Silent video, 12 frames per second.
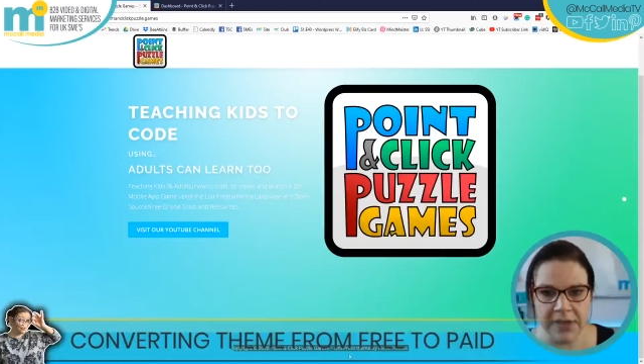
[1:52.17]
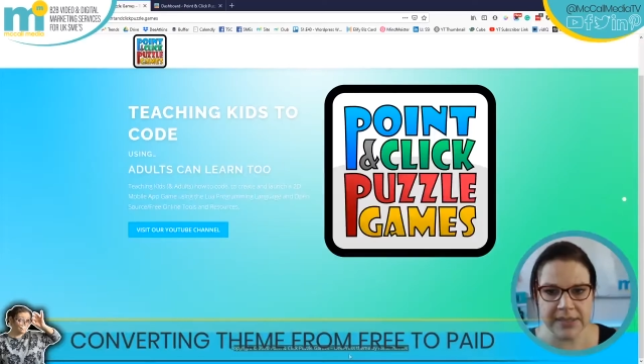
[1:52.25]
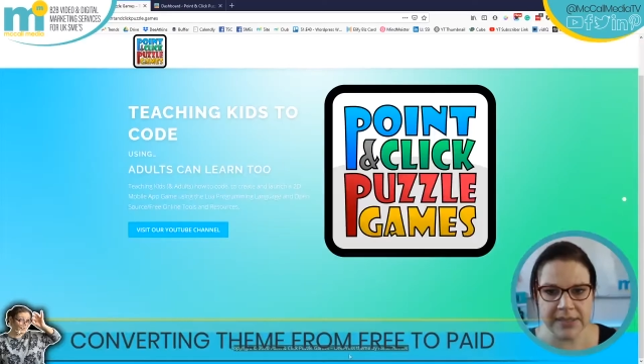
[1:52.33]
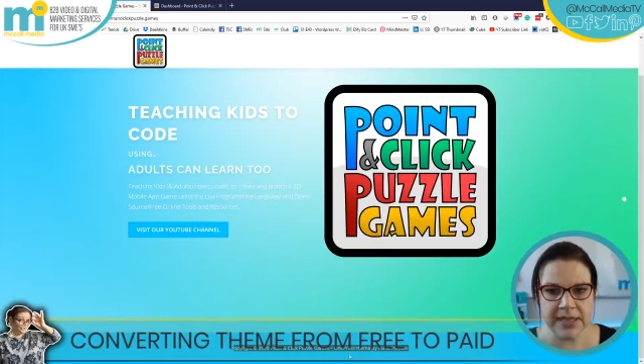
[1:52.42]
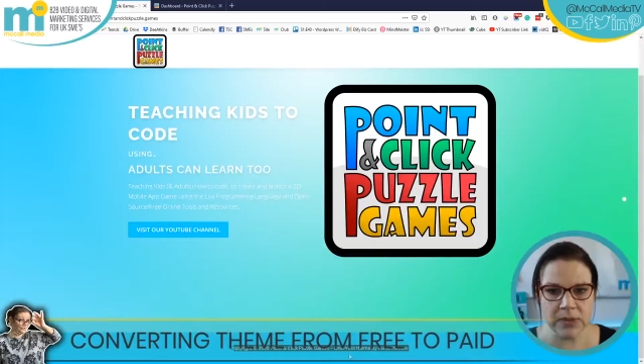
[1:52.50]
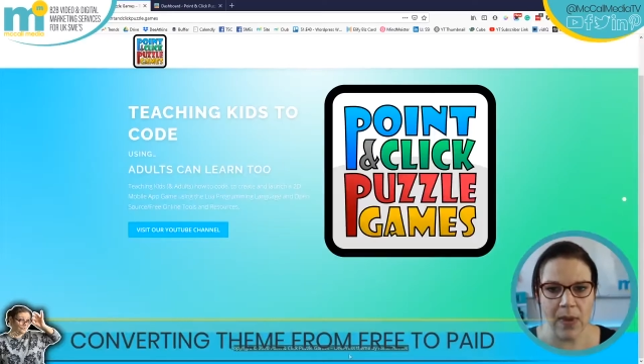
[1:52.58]

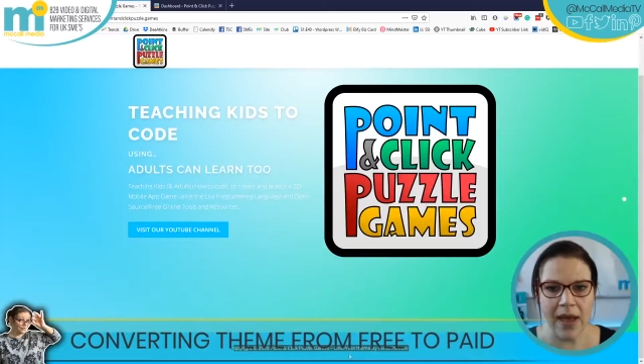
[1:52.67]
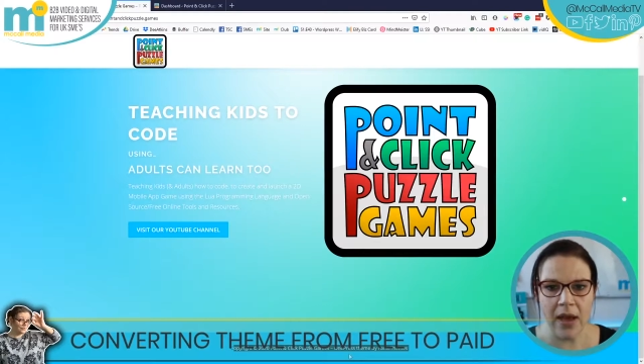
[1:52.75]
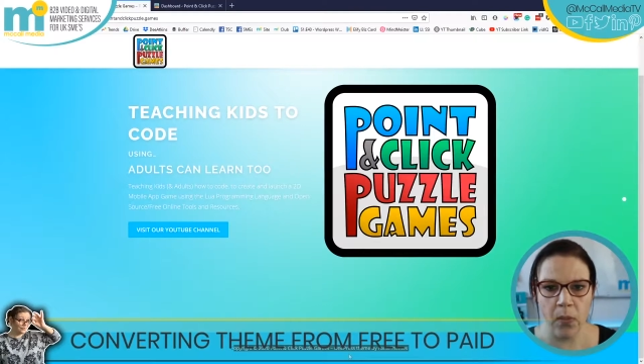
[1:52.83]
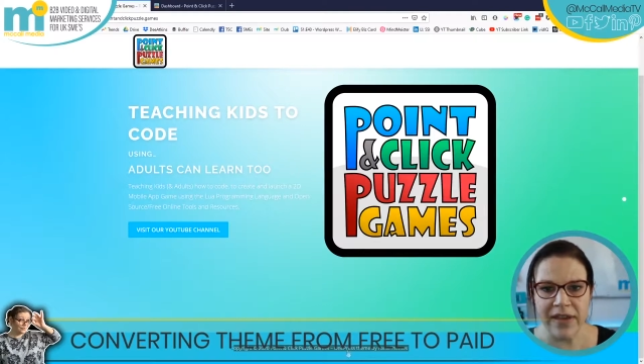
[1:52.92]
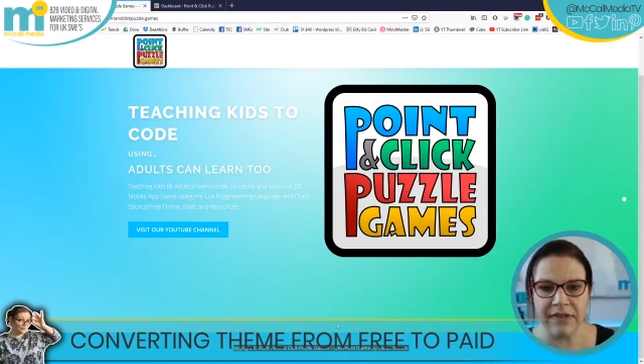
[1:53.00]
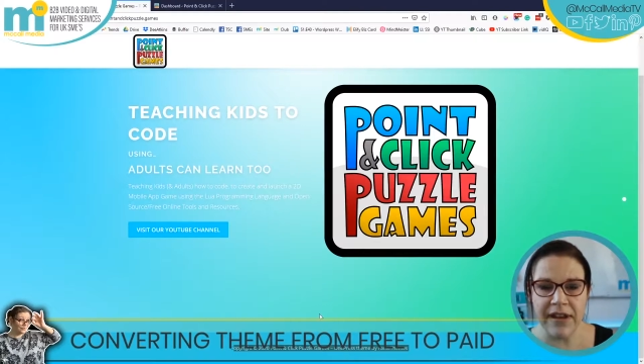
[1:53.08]
is where
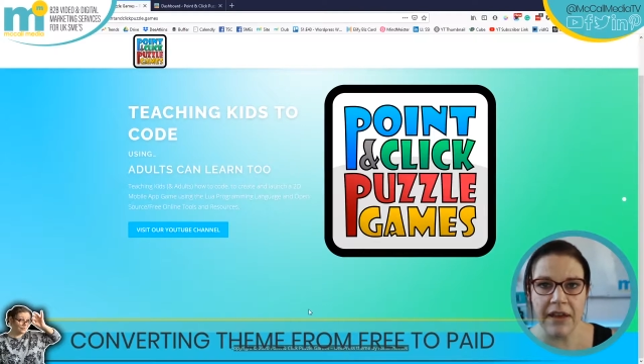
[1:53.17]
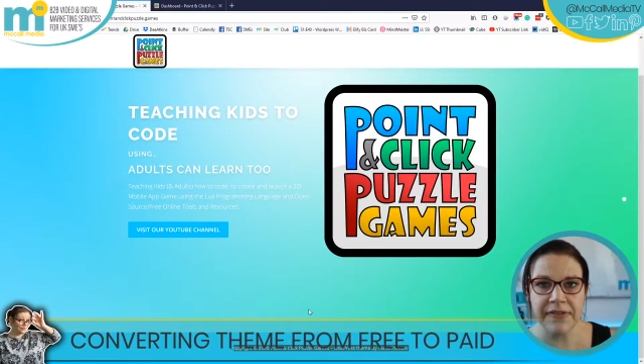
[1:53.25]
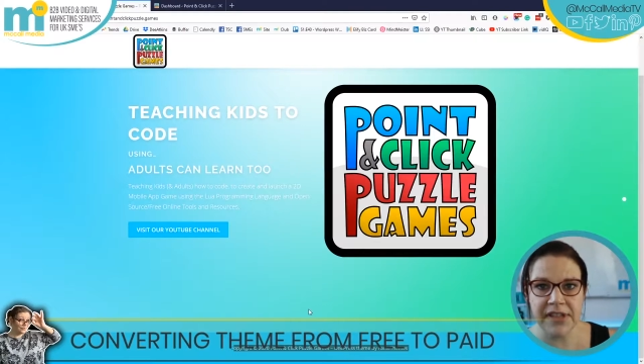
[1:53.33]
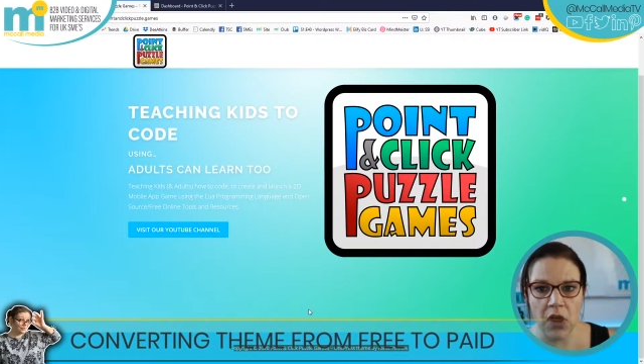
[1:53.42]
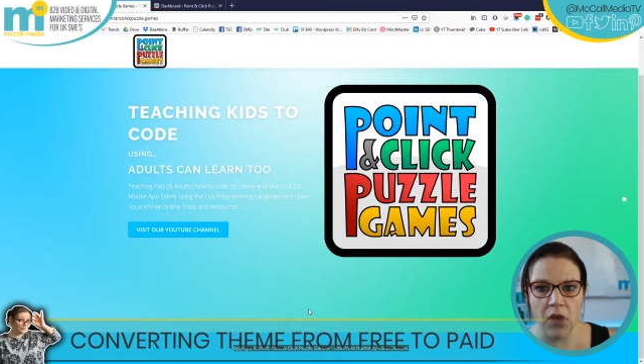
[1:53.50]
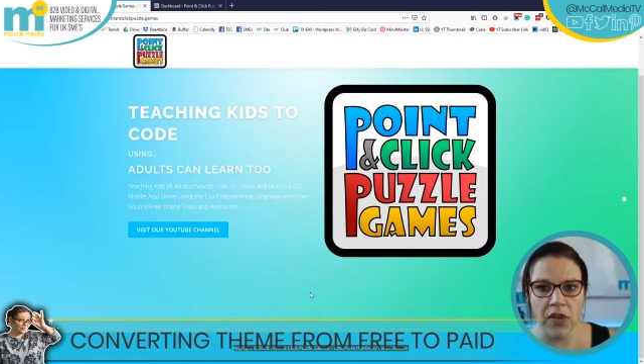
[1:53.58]
we've
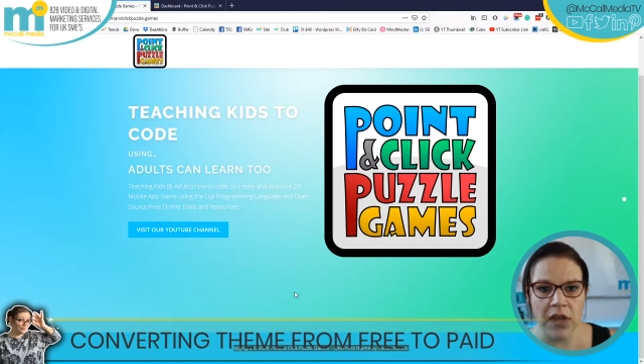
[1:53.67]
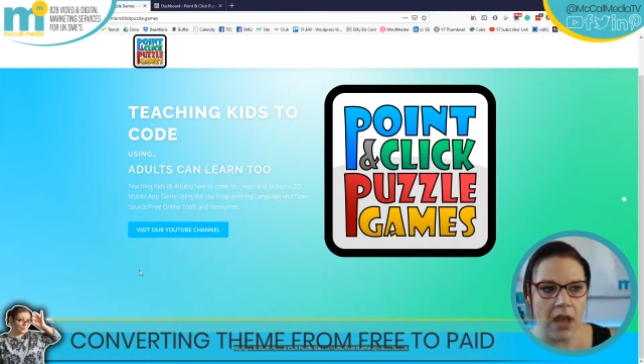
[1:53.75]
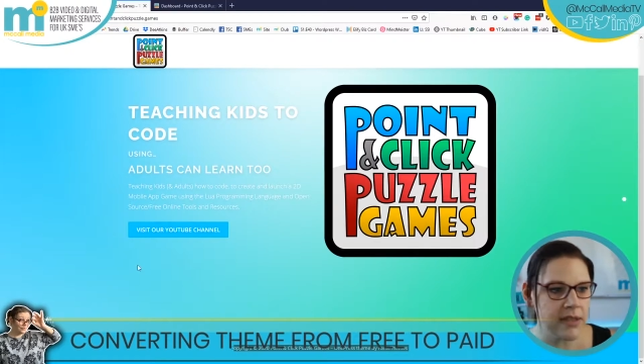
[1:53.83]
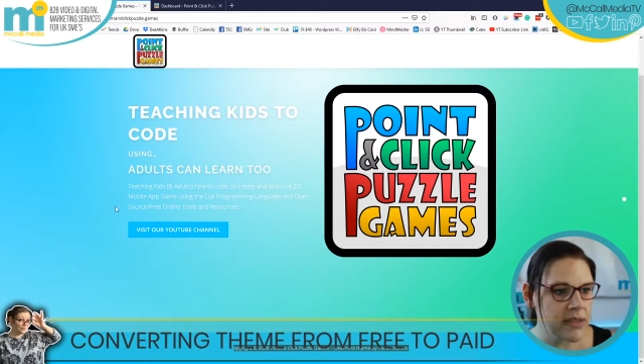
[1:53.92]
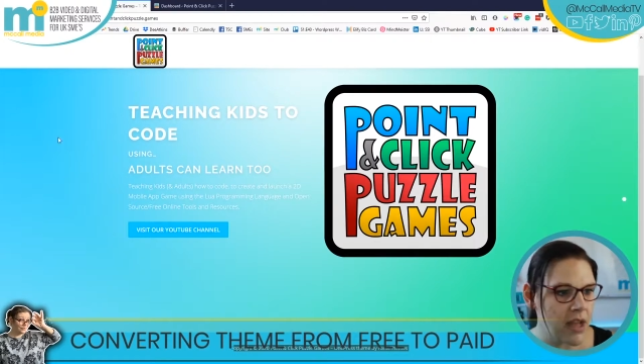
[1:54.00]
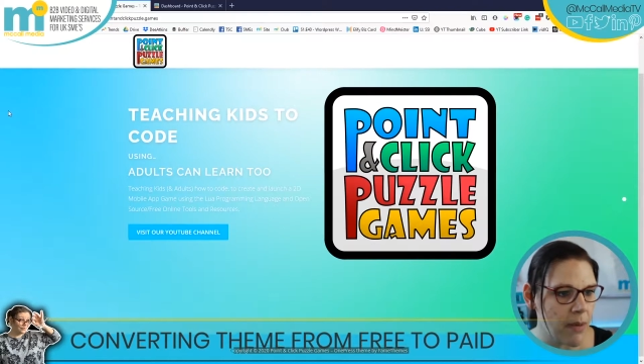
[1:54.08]
left it on the
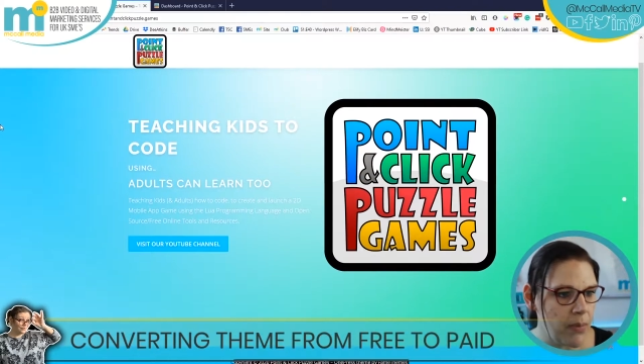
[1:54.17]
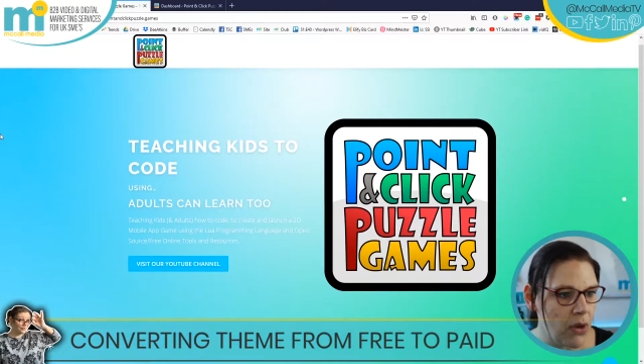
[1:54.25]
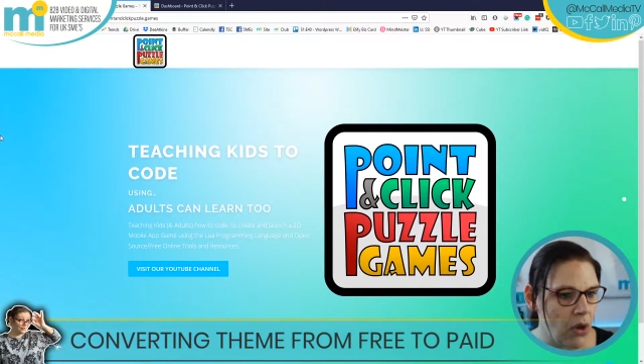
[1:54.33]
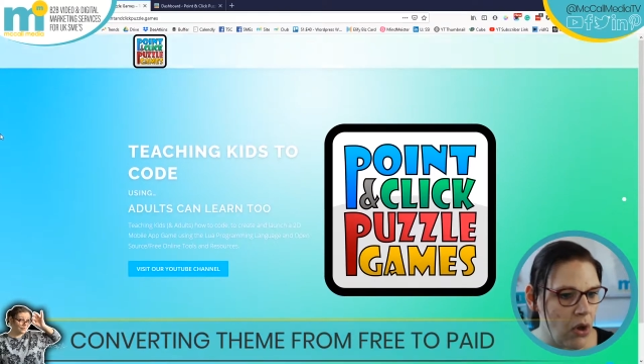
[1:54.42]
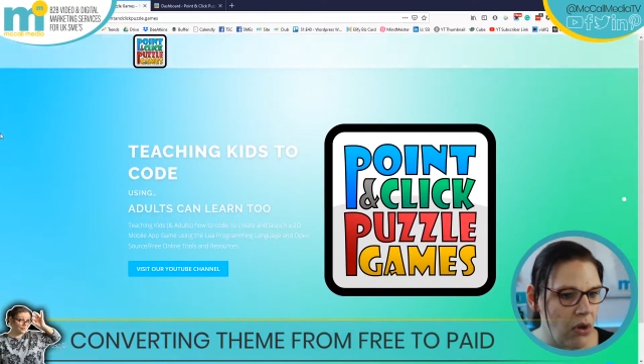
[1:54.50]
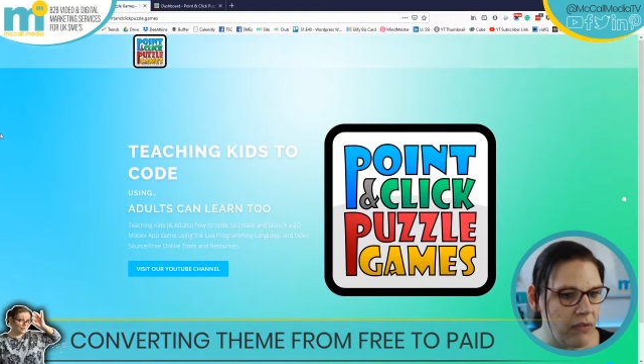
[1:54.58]
last couple
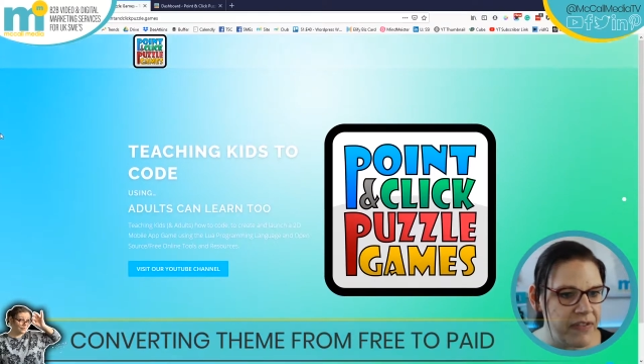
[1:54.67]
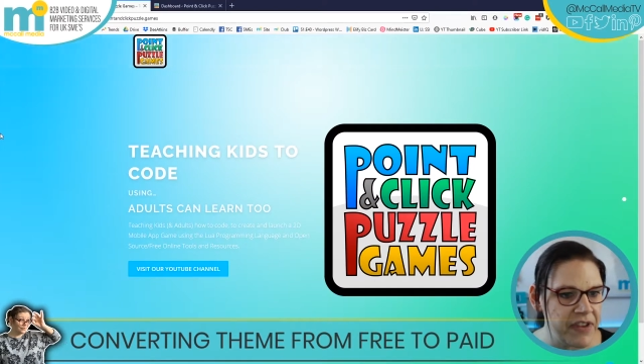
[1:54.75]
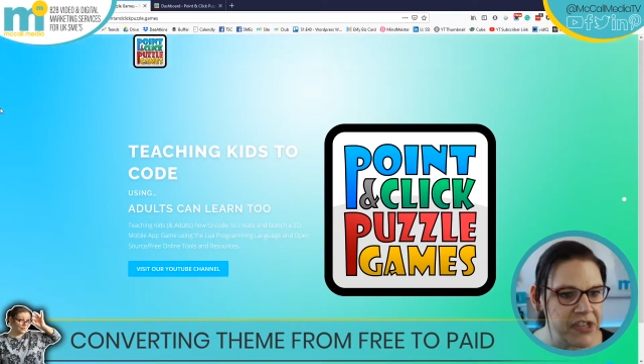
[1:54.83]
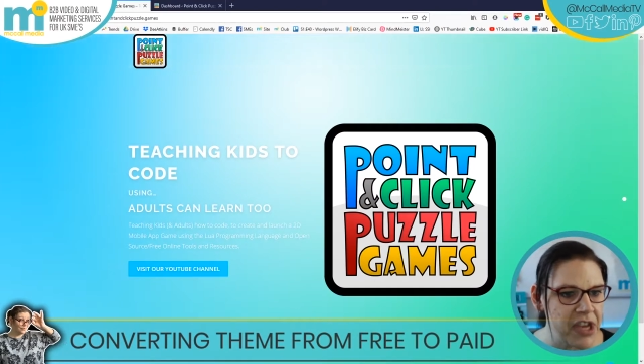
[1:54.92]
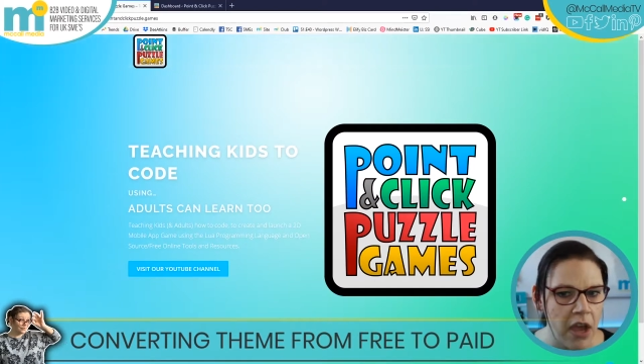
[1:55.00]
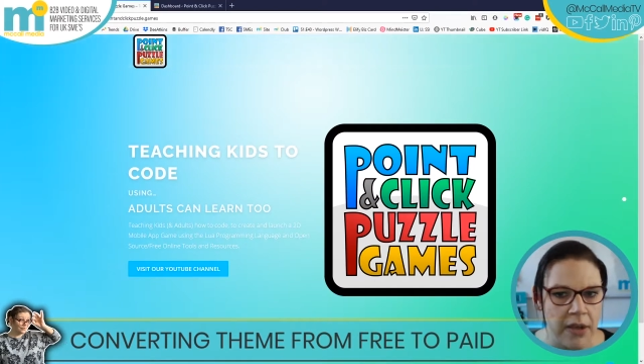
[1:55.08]
of
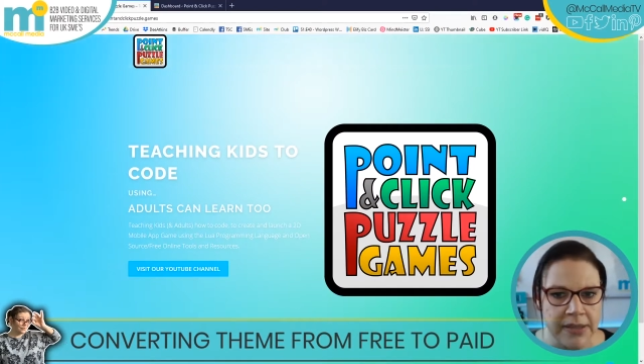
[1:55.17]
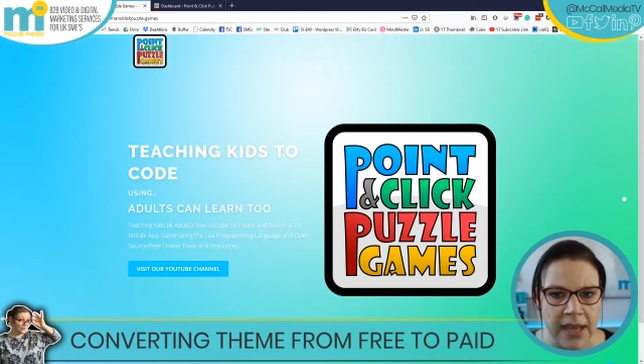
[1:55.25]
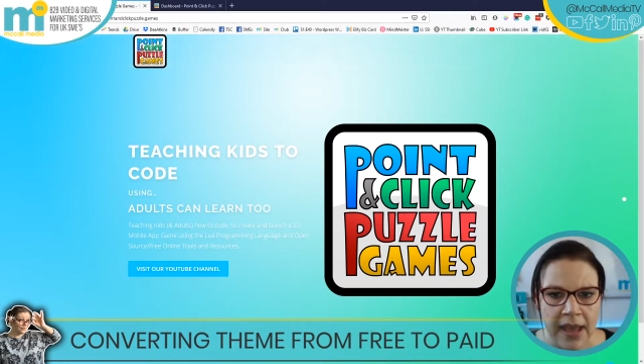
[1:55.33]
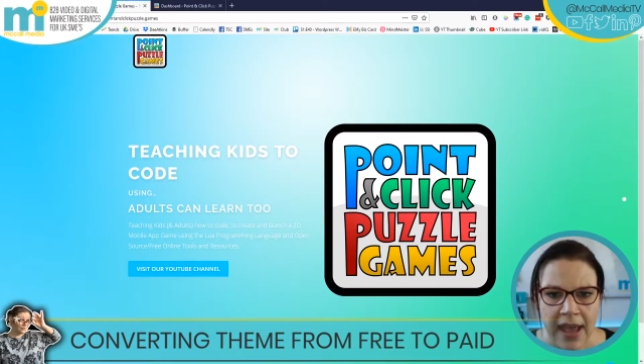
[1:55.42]
videos.